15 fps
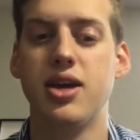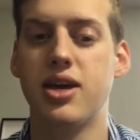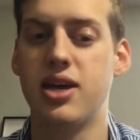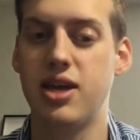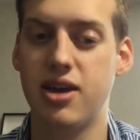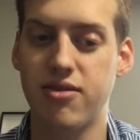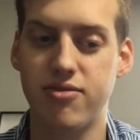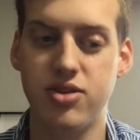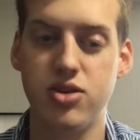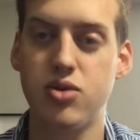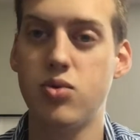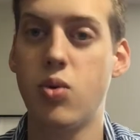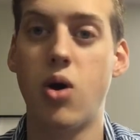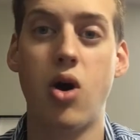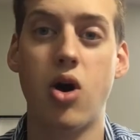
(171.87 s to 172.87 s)
If
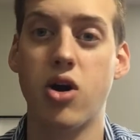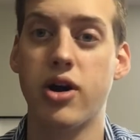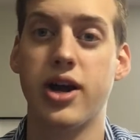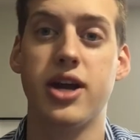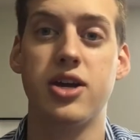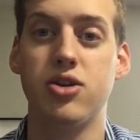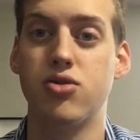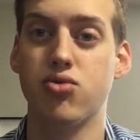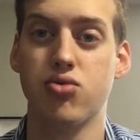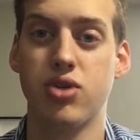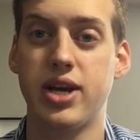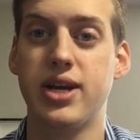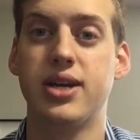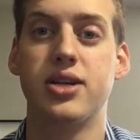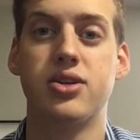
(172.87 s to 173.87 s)
you are a
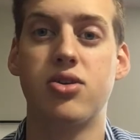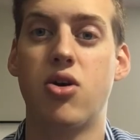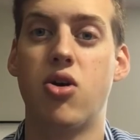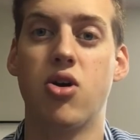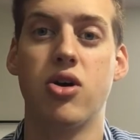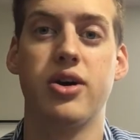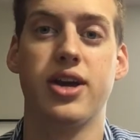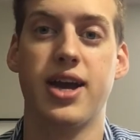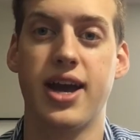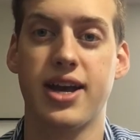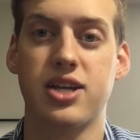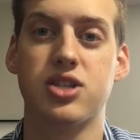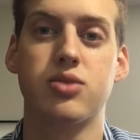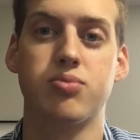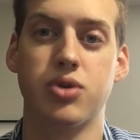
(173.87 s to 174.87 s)
graded card
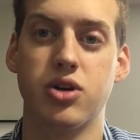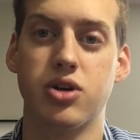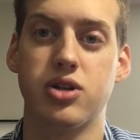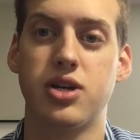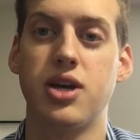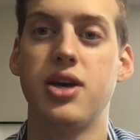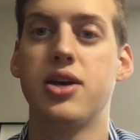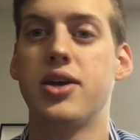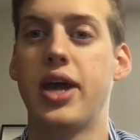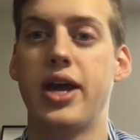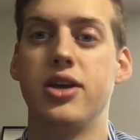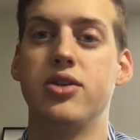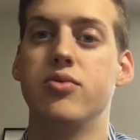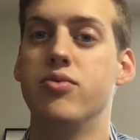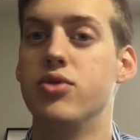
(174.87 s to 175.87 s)
expert
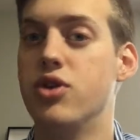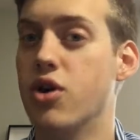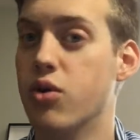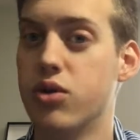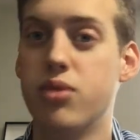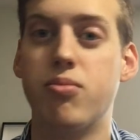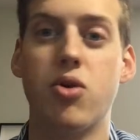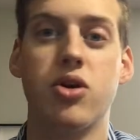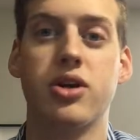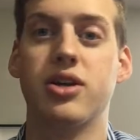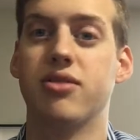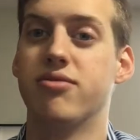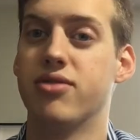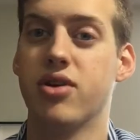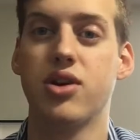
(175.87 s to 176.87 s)
and you know the
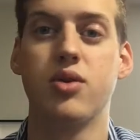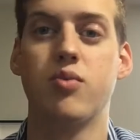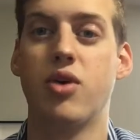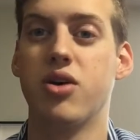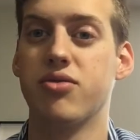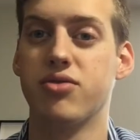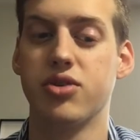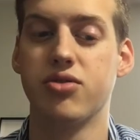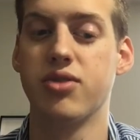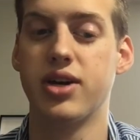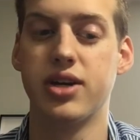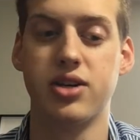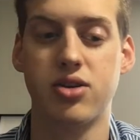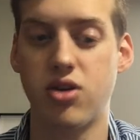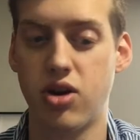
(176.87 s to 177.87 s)
market very well for
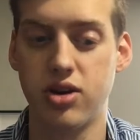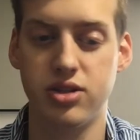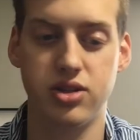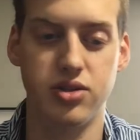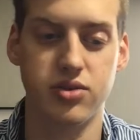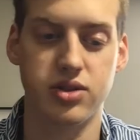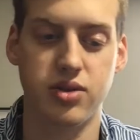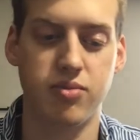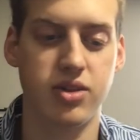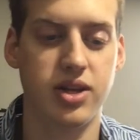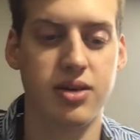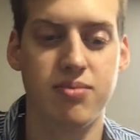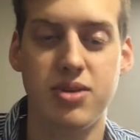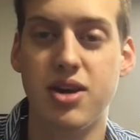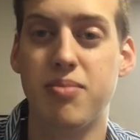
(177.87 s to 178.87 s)
graded cards, someone
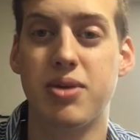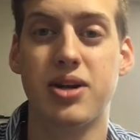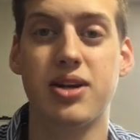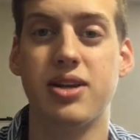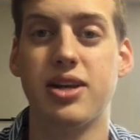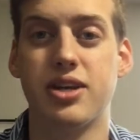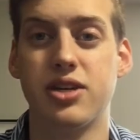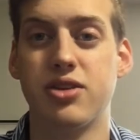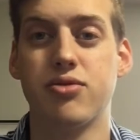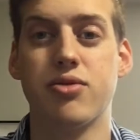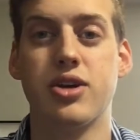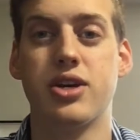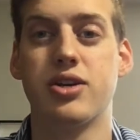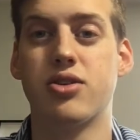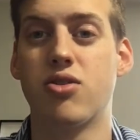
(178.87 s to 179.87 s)
like me, I've been collecting
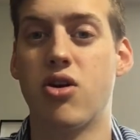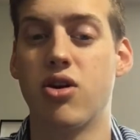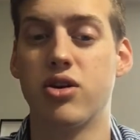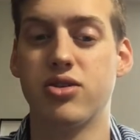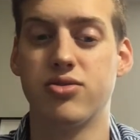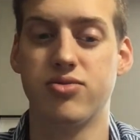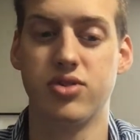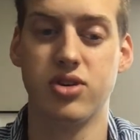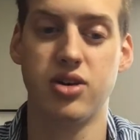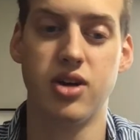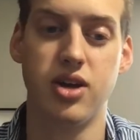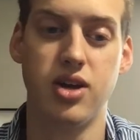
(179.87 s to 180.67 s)
graded cards for